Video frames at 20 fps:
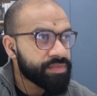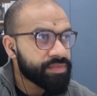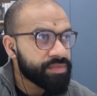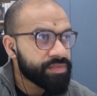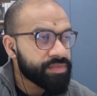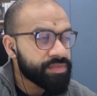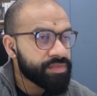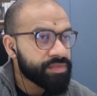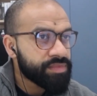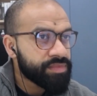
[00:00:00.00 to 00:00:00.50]

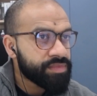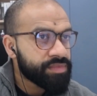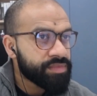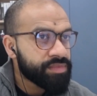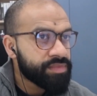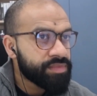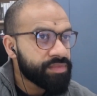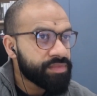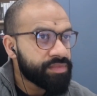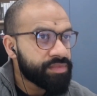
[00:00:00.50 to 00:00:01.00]

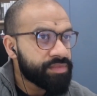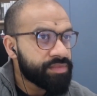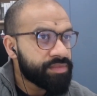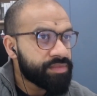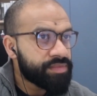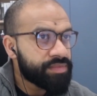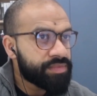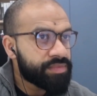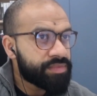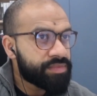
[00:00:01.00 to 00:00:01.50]

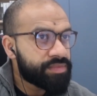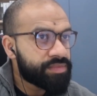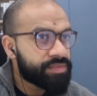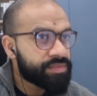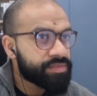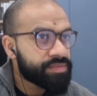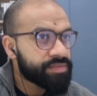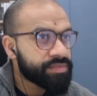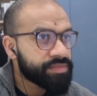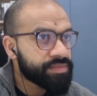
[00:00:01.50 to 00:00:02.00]

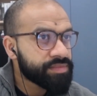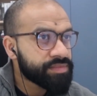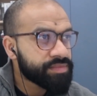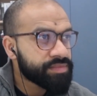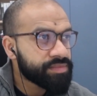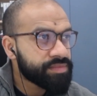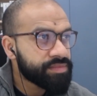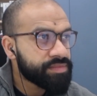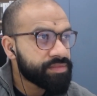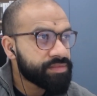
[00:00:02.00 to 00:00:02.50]

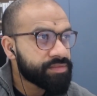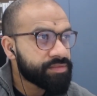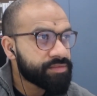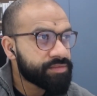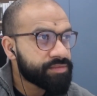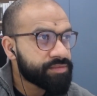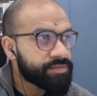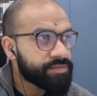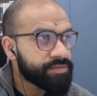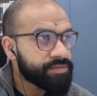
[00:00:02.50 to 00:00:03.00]

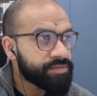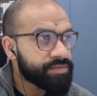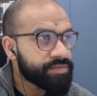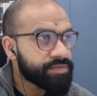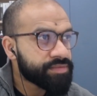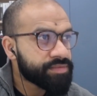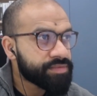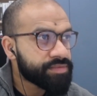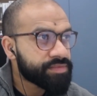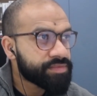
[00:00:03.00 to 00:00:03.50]

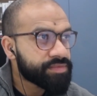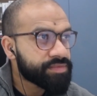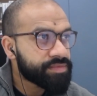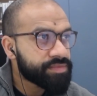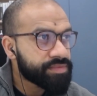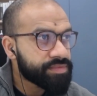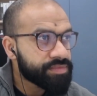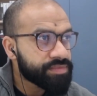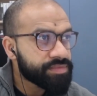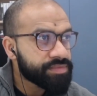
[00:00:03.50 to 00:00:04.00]

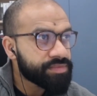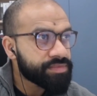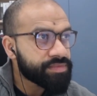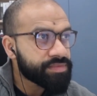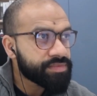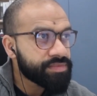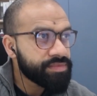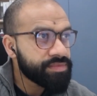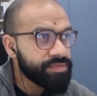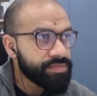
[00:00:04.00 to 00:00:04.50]

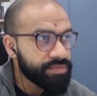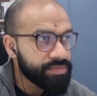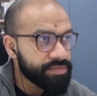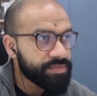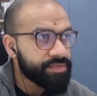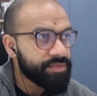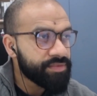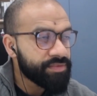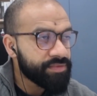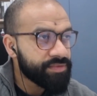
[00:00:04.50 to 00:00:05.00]

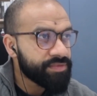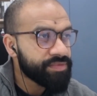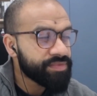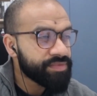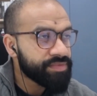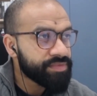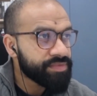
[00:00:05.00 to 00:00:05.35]
This person isn't speaking.